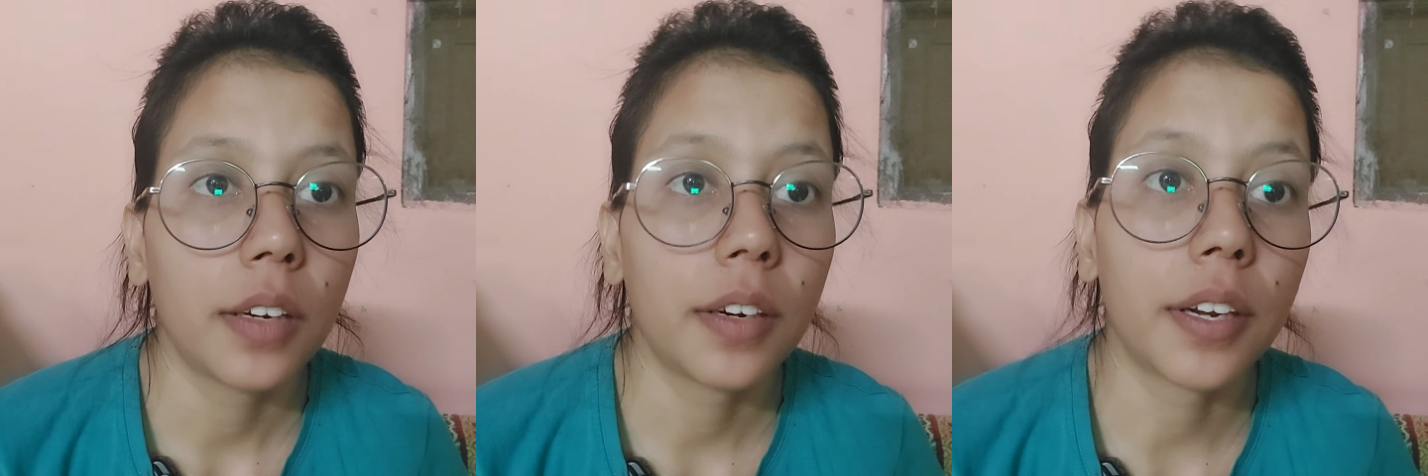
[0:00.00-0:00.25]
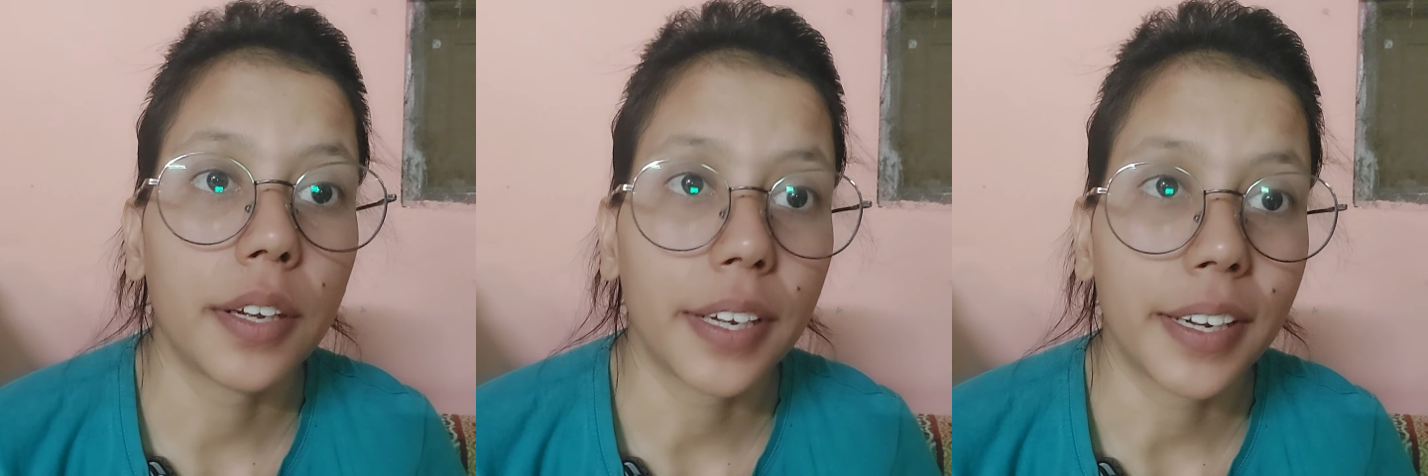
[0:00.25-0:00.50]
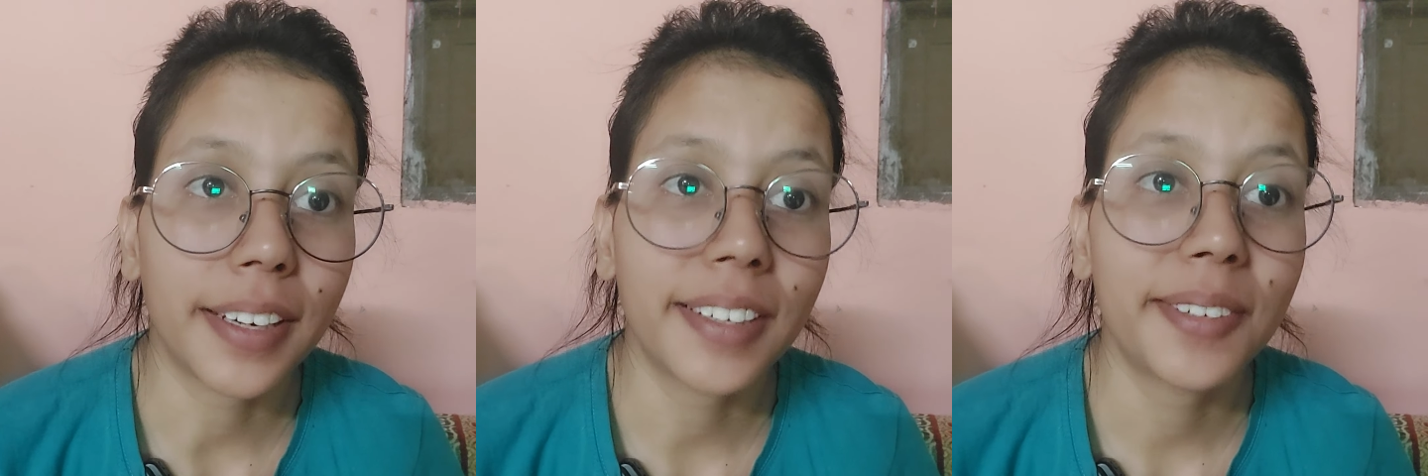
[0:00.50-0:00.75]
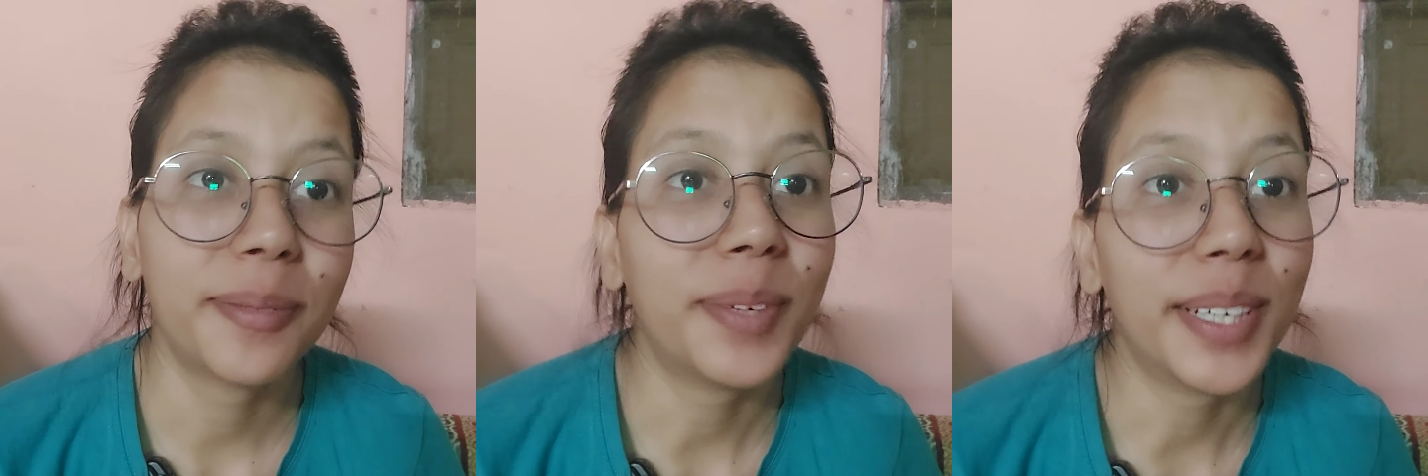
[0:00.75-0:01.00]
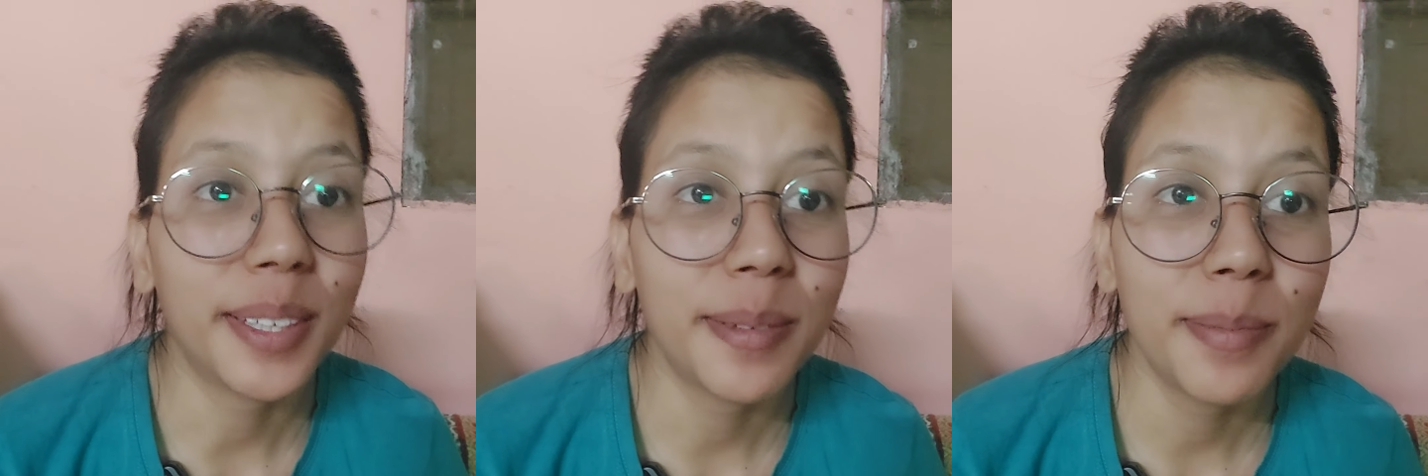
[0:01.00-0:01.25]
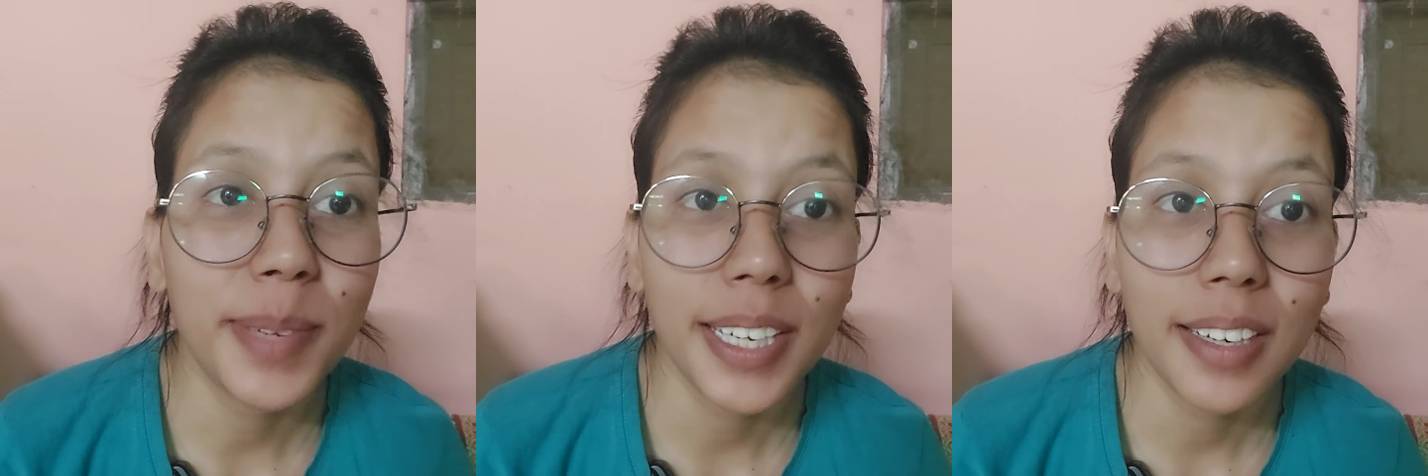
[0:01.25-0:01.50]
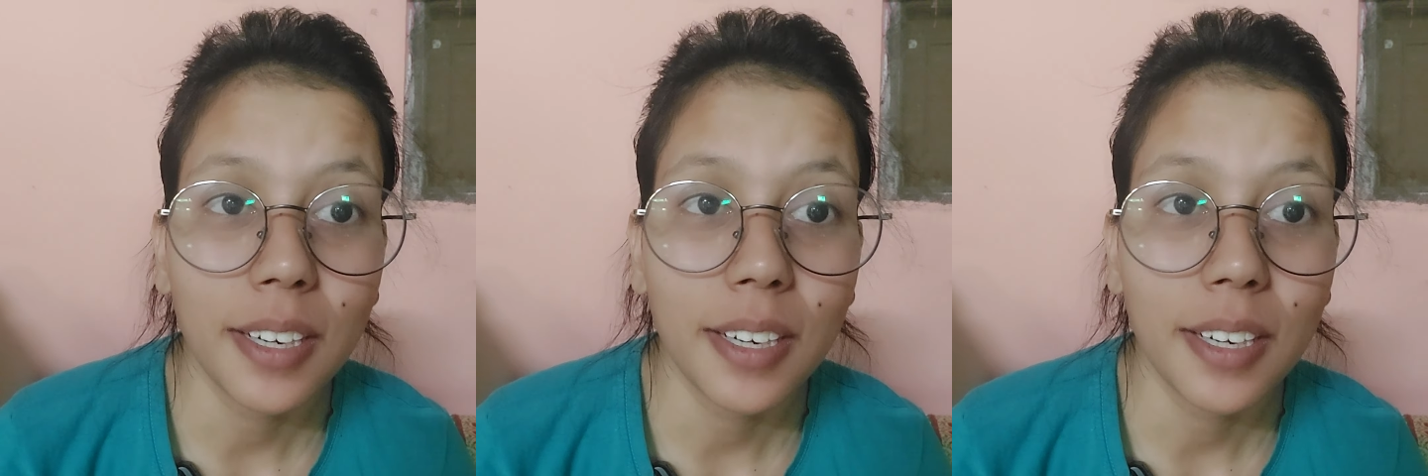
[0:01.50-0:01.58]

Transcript: truncate, what the main